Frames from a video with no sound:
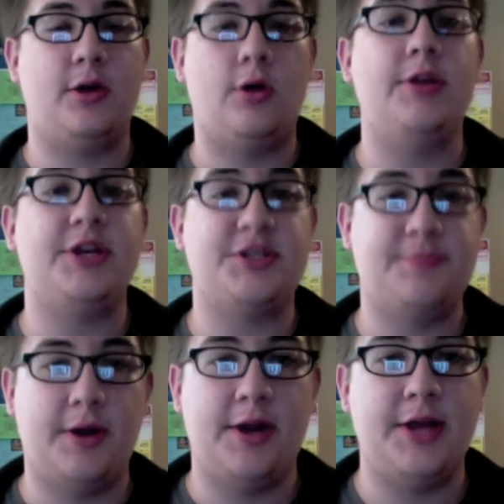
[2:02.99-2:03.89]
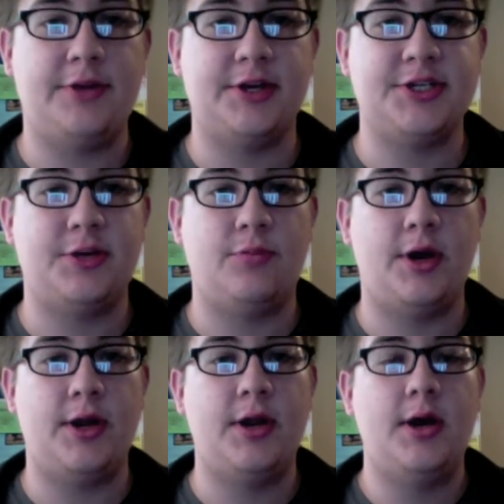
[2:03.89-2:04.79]
the Holy Spirit entering
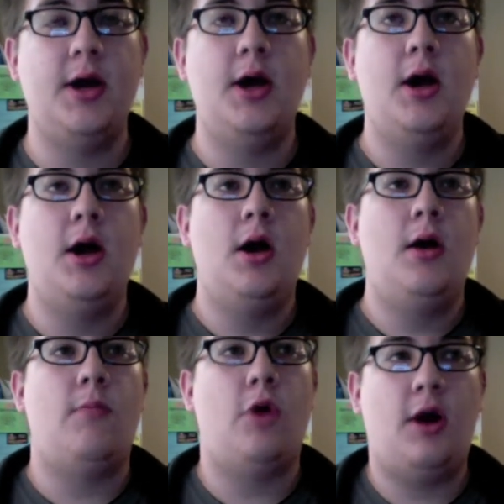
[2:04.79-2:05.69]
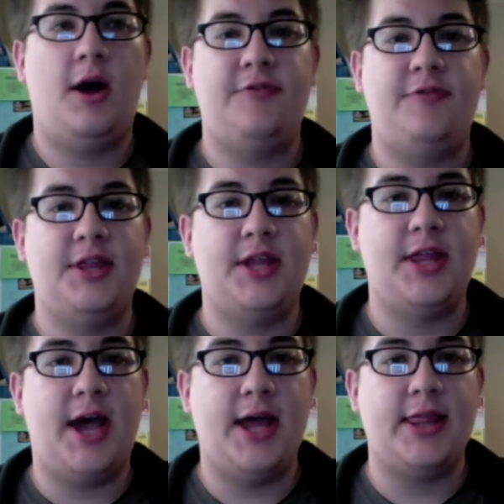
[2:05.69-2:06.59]
someone, more often than
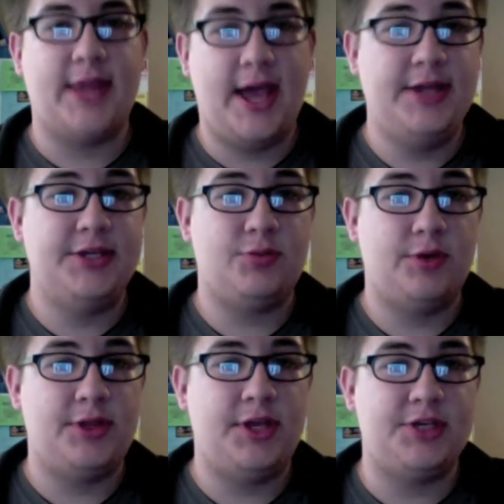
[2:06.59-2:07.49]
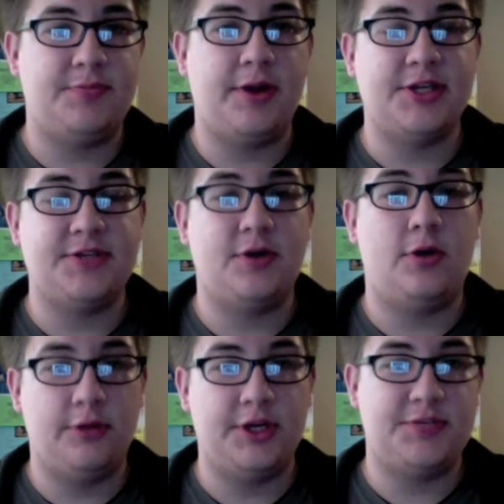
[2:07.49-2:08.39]
not, that is what the experience of the
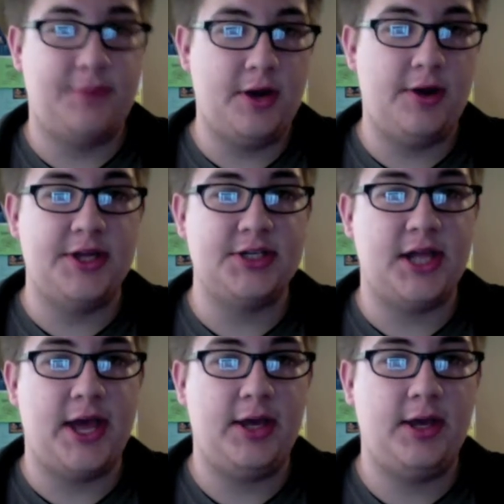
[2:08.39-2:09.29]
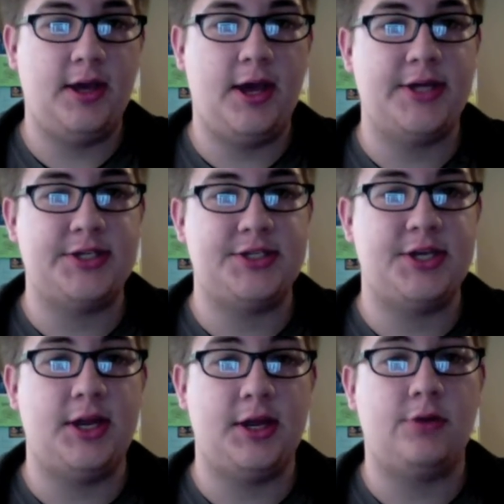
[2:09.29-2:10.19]
Holy Spirit is like, as
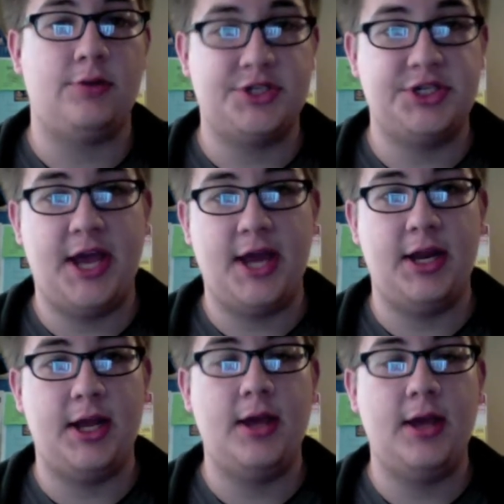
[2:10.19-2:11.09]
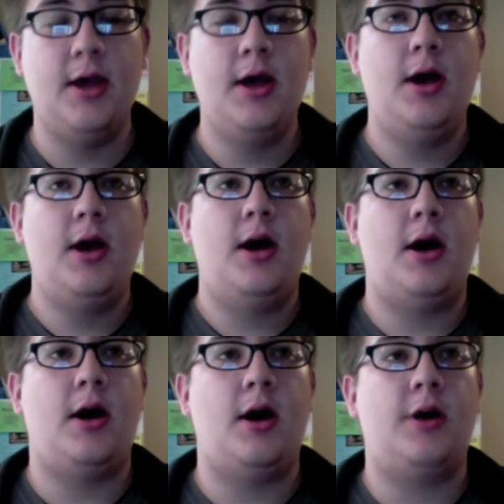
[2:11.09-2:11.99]
seen in Christianity.
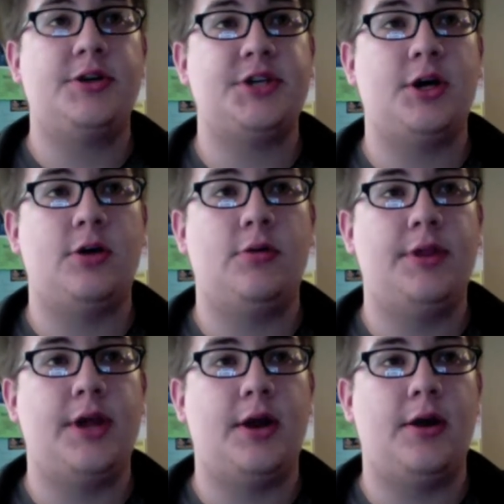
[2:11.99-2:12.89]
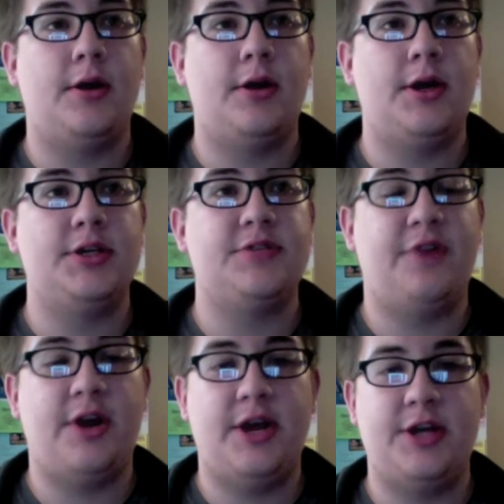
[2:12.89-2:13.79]
Also, there is a
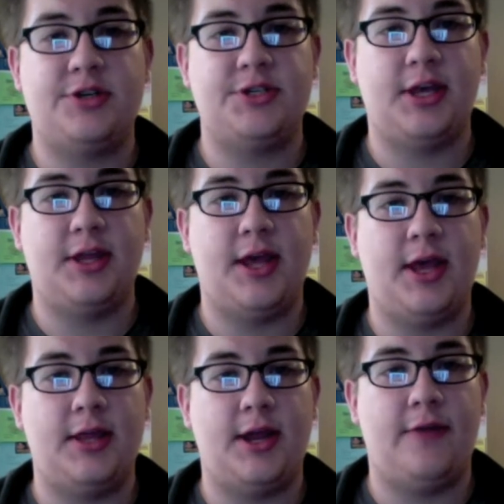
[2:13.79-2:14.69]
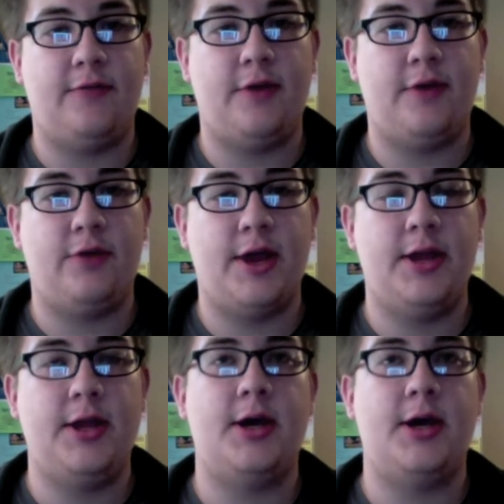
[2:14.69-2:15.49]
very interesting thing that I've read